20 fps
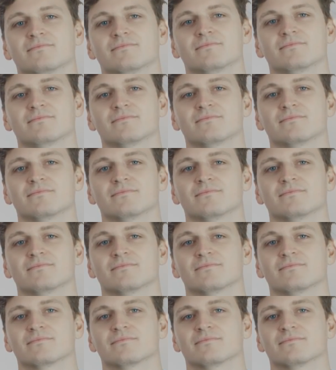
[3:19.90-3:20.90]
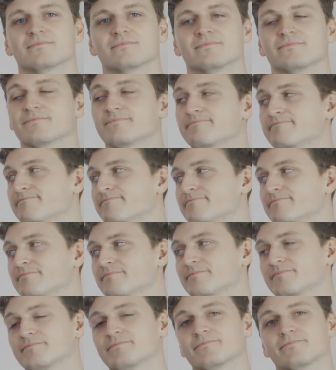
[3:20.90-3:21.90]

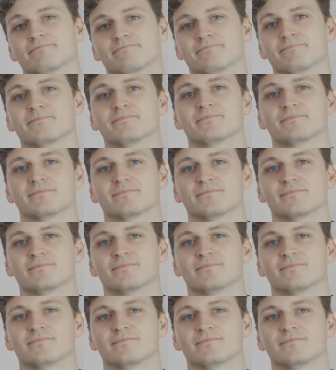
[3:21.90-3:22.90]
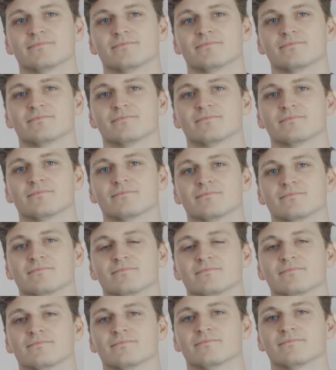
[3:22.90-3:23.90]

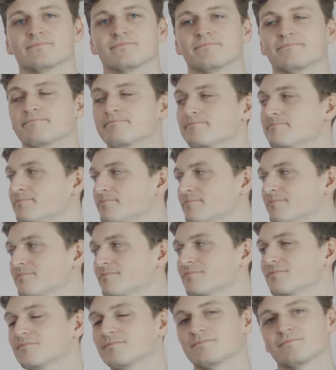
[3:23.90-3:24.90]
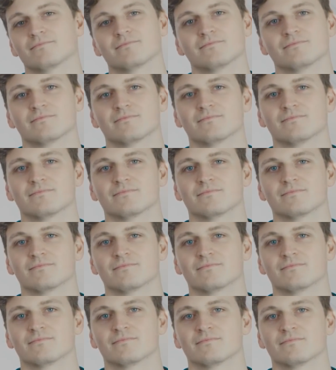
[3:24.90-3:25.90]

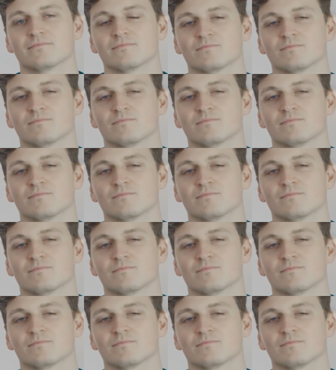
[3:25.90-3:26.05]
(silent)